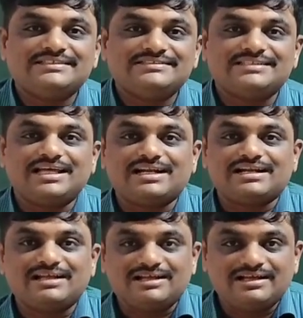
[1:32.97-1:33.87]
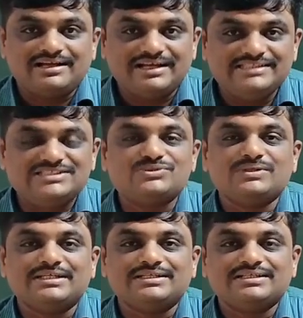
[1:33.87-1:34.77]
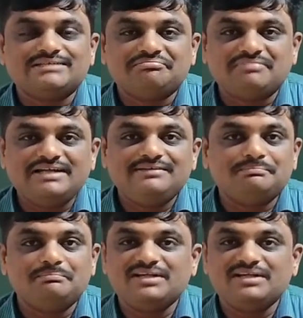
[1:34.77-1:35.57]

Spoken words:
since our high schooling, right?